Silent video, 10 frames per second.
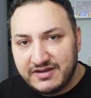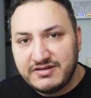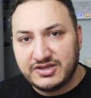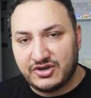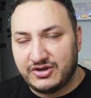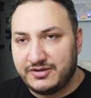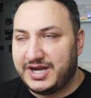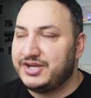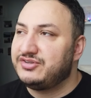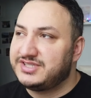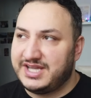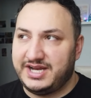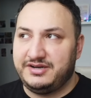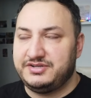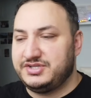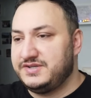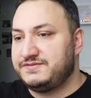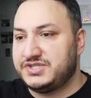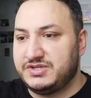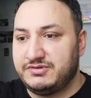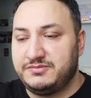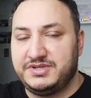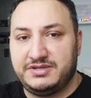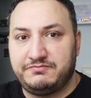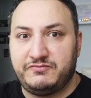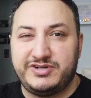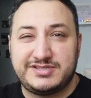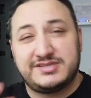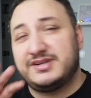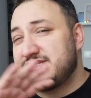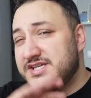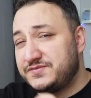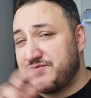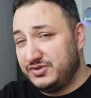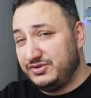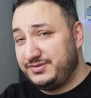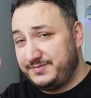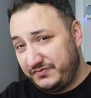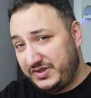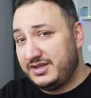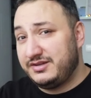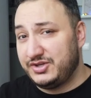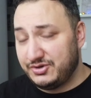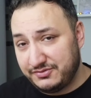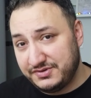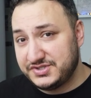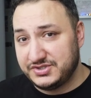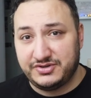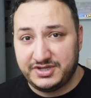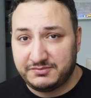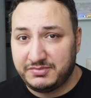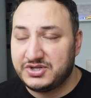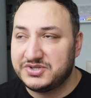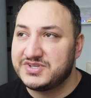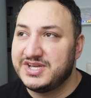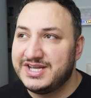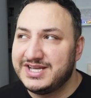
even though I don't care if she will be very successful in the Eurovision or not, because